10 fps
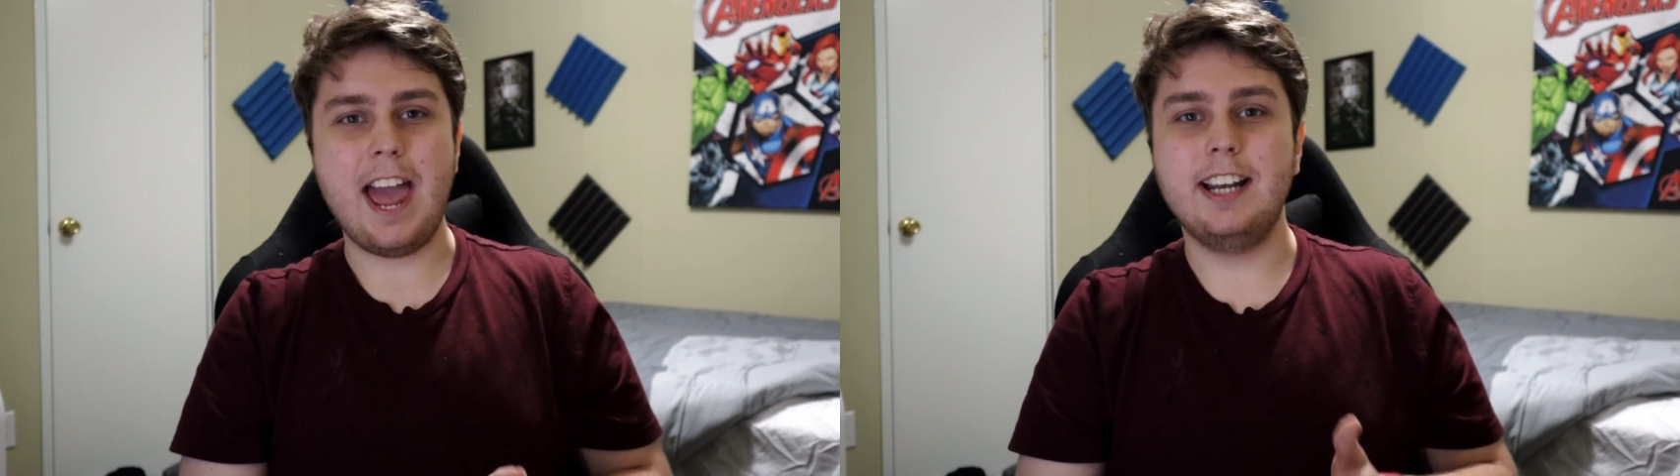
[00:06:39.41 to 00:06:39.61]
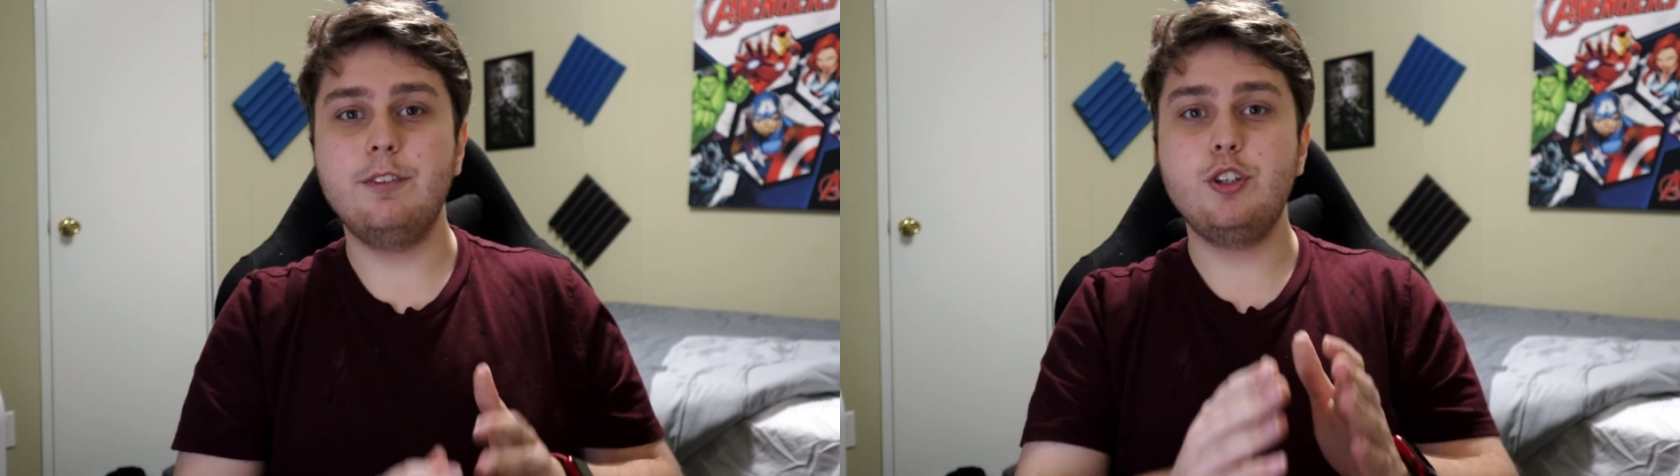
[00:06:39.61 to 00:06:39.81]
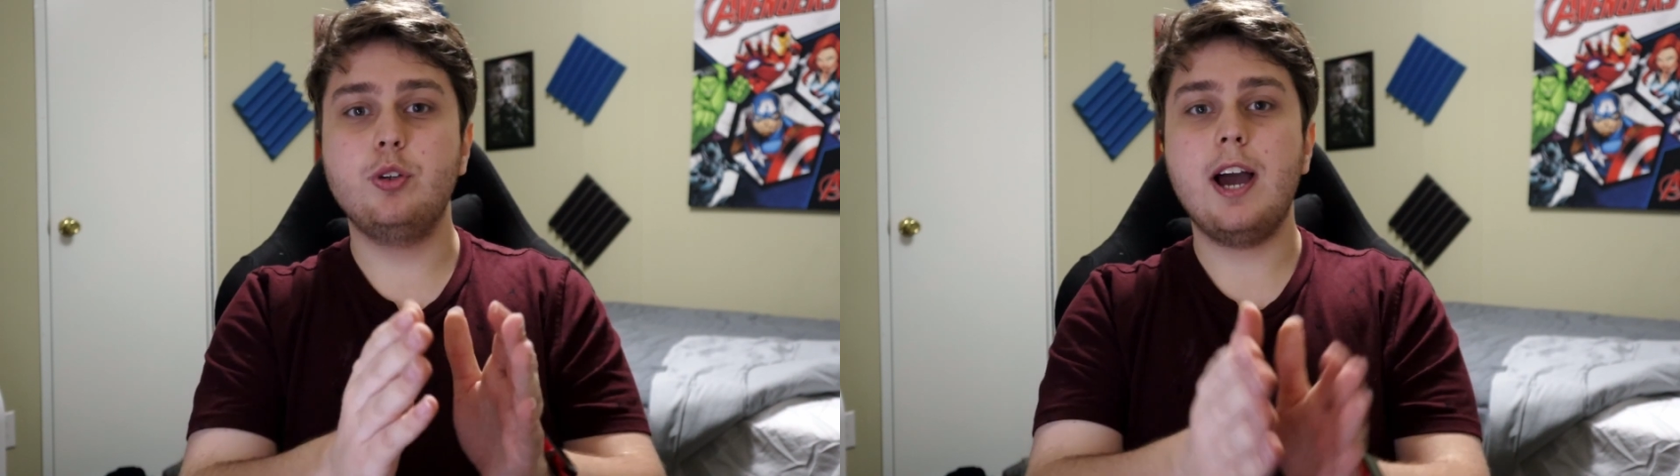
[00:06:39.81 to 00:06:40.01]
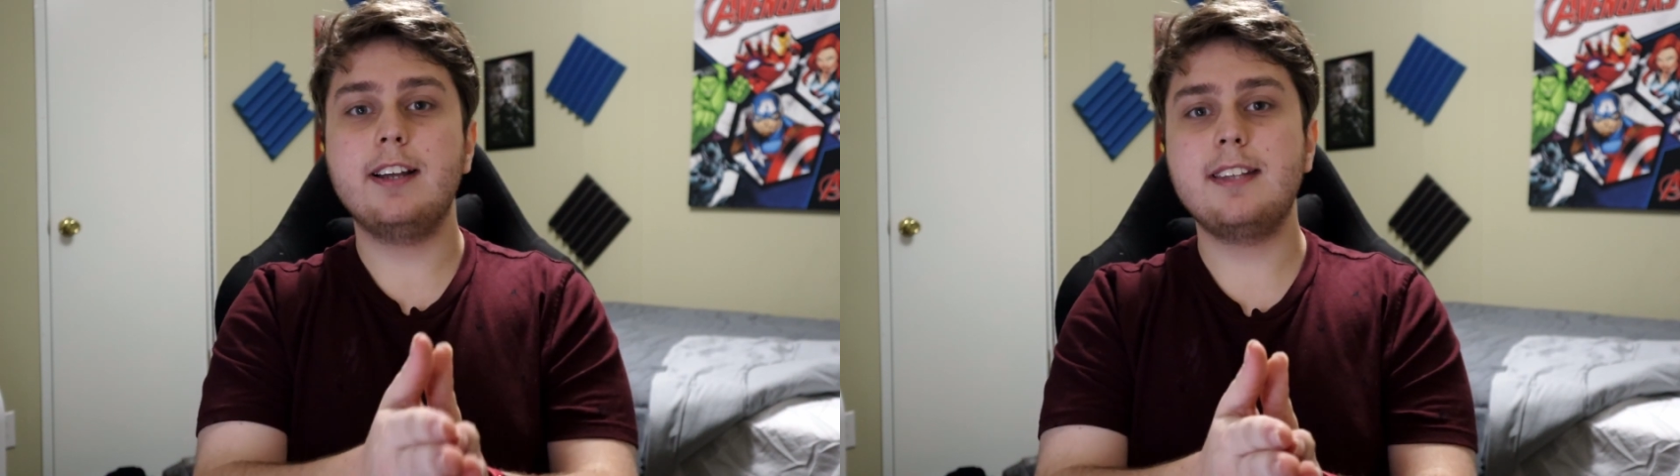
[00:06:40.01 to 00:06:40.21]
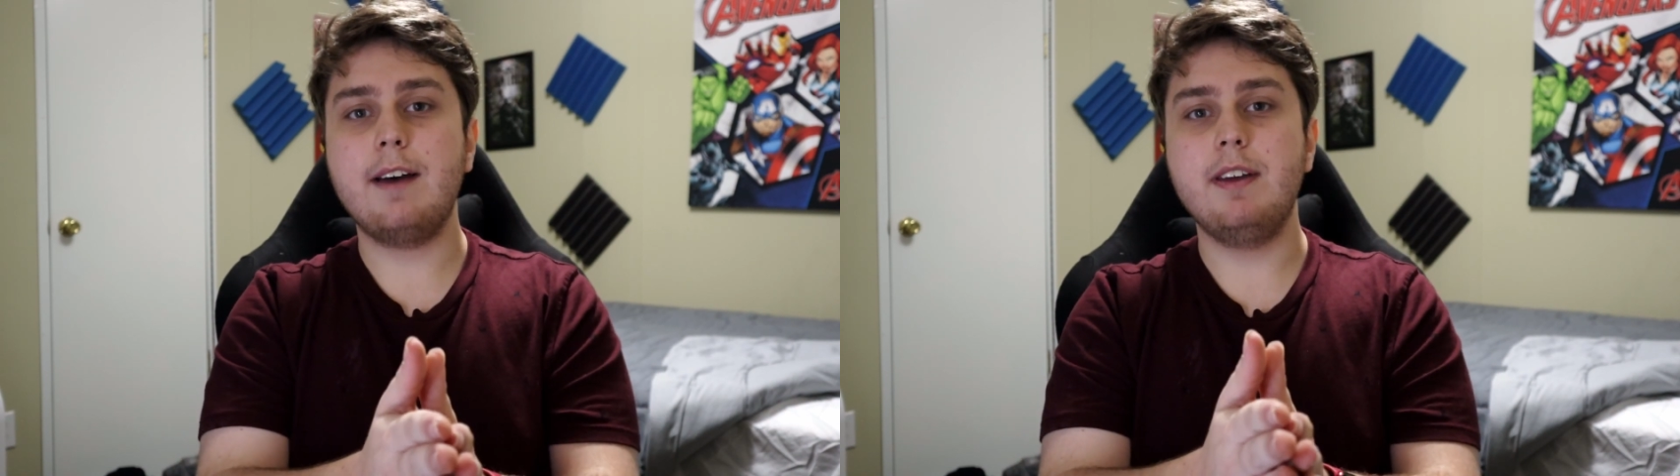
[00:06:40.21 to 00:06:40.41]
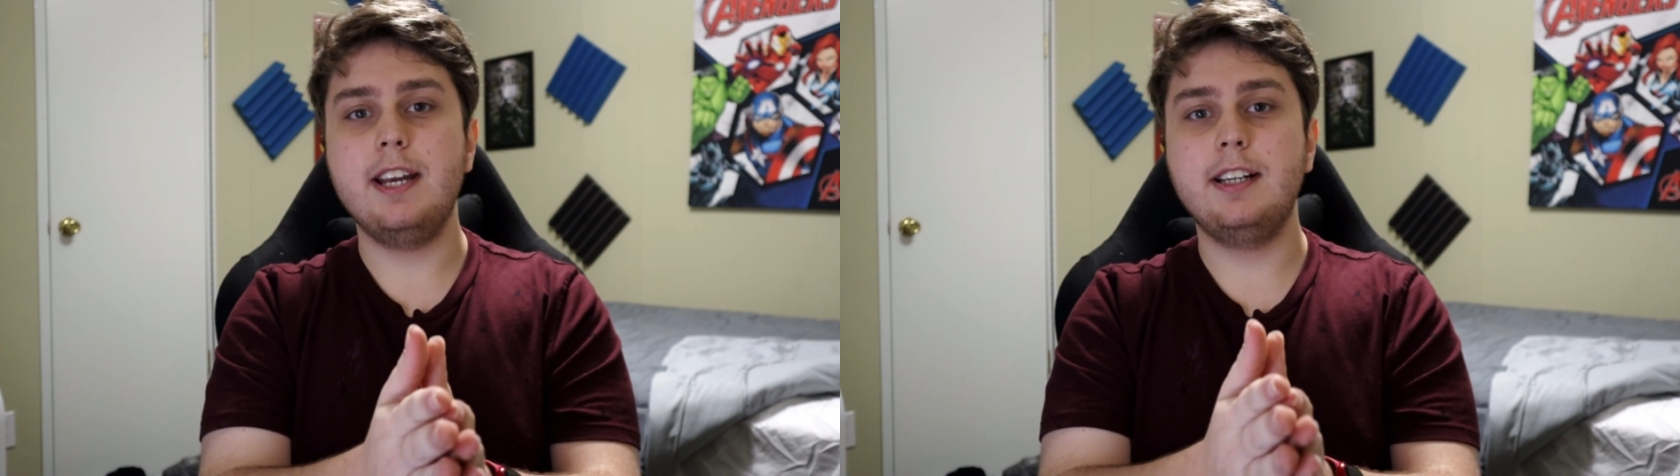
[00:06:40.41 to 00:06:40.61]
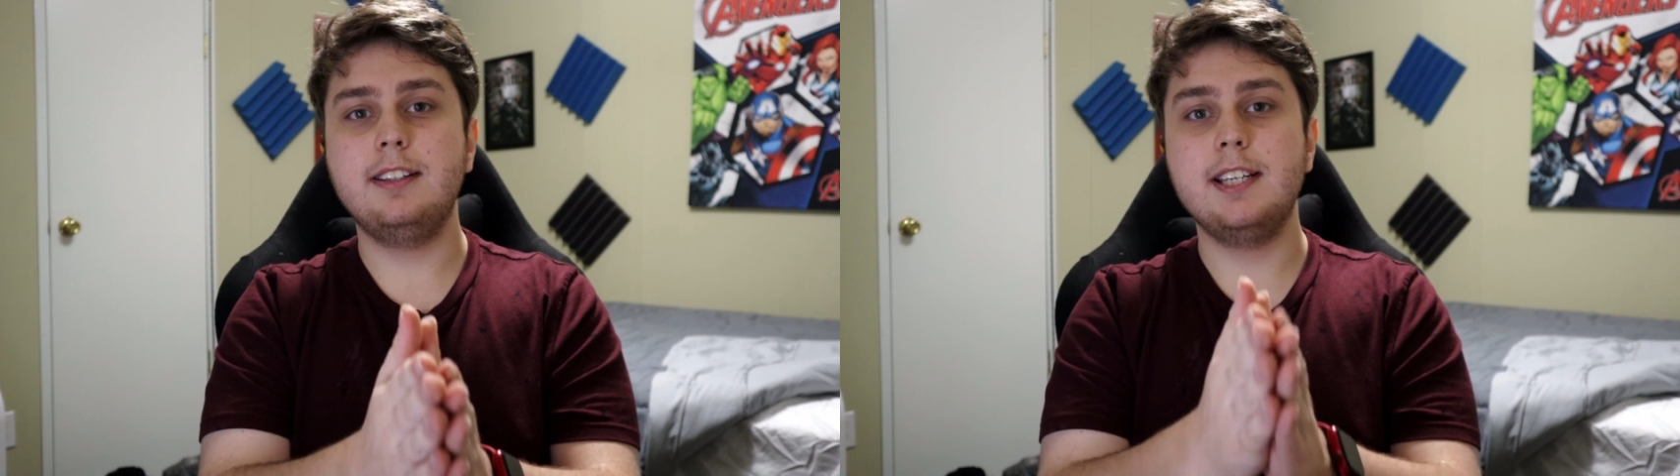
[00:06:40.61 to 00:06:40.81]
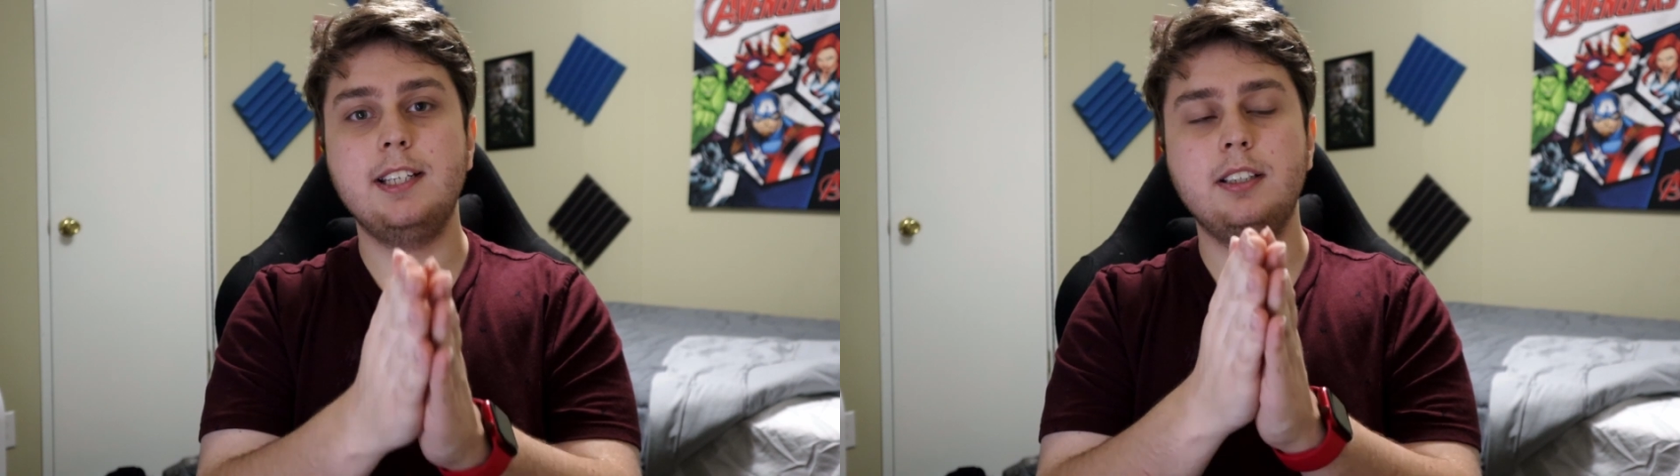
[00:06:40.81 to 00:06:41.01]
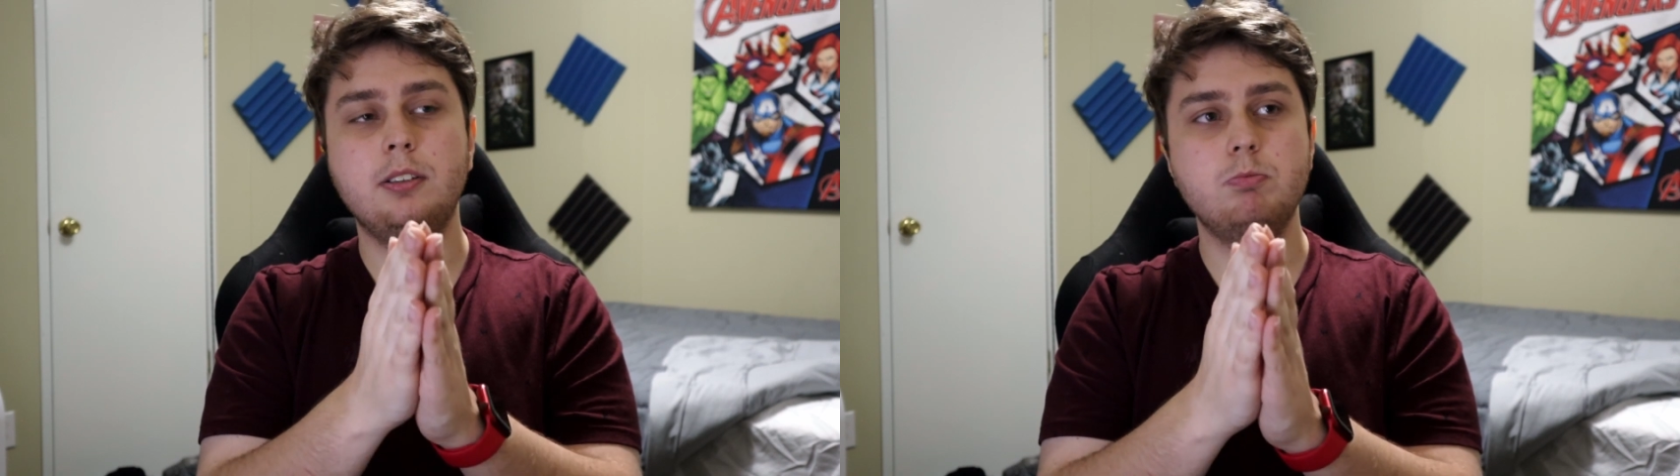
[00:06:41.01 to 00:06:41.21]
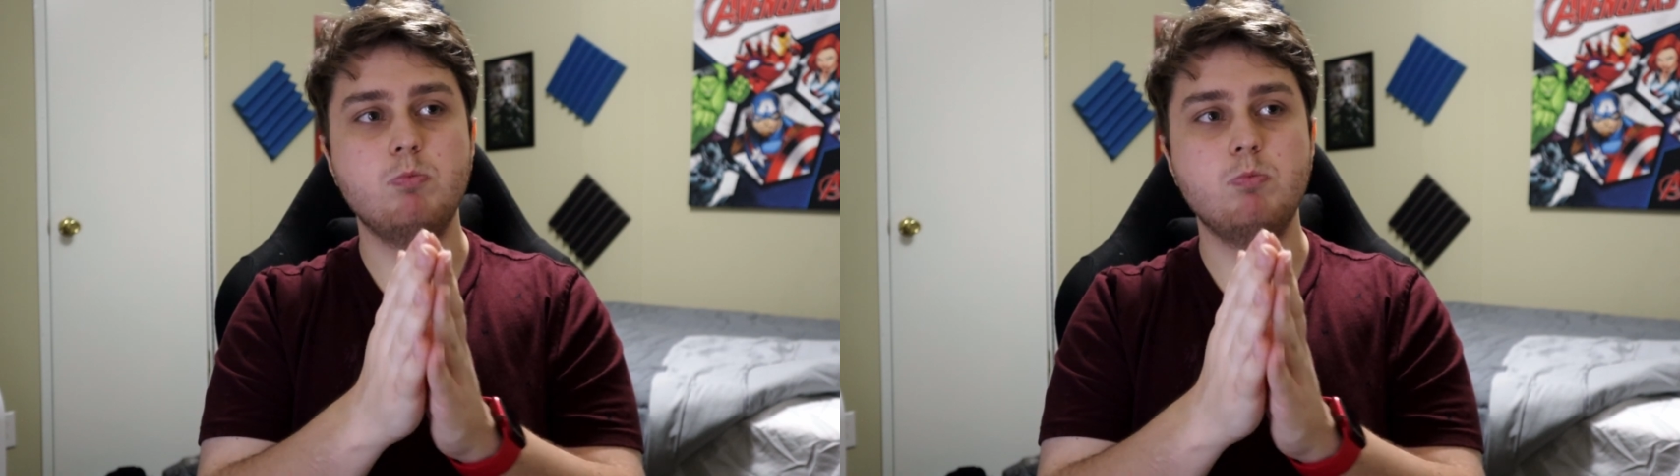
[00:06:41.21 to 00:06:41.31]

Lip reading: And if you guys have anything